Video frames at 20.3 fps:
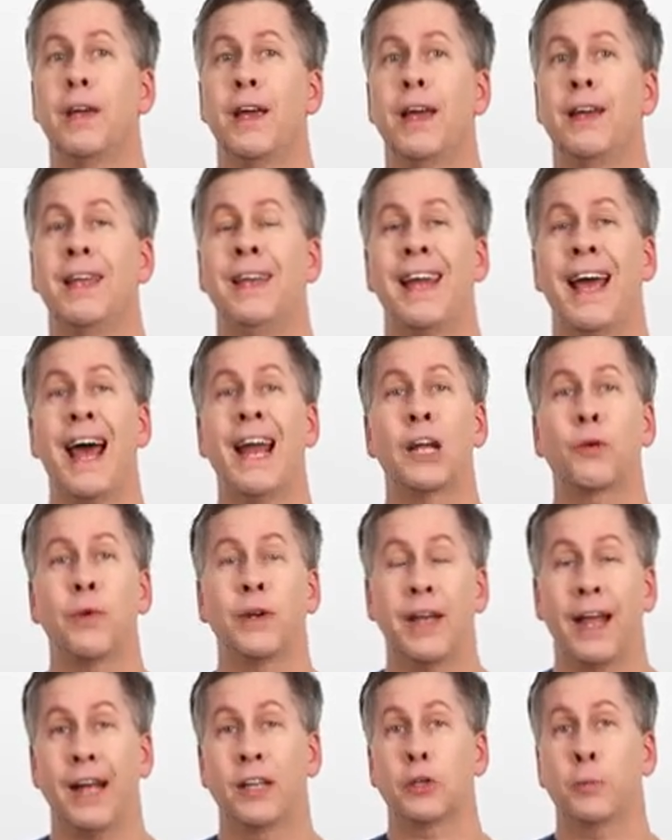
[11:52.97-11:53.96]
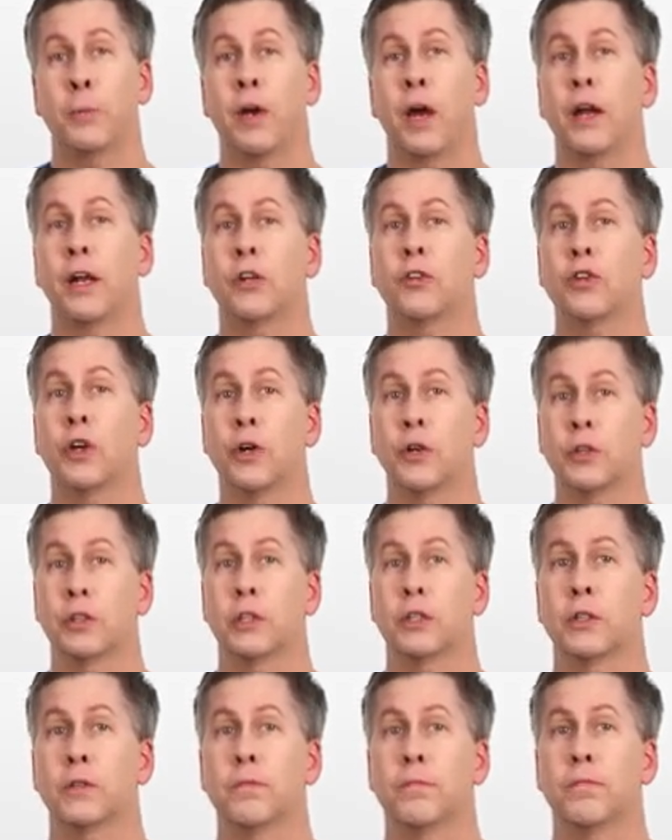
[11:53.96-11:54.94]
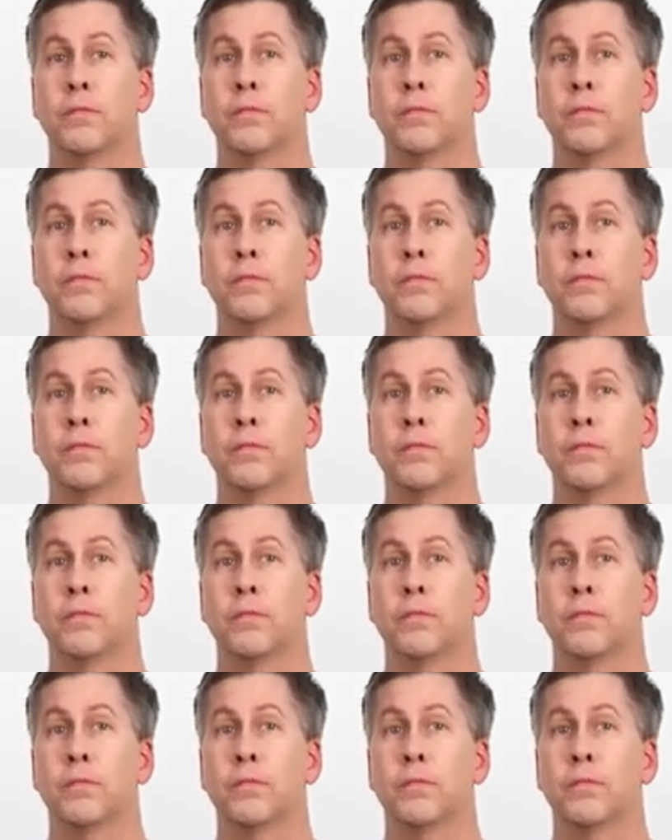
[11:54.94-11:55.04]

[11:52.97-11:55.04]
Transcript: an inadequate antibiotic dose.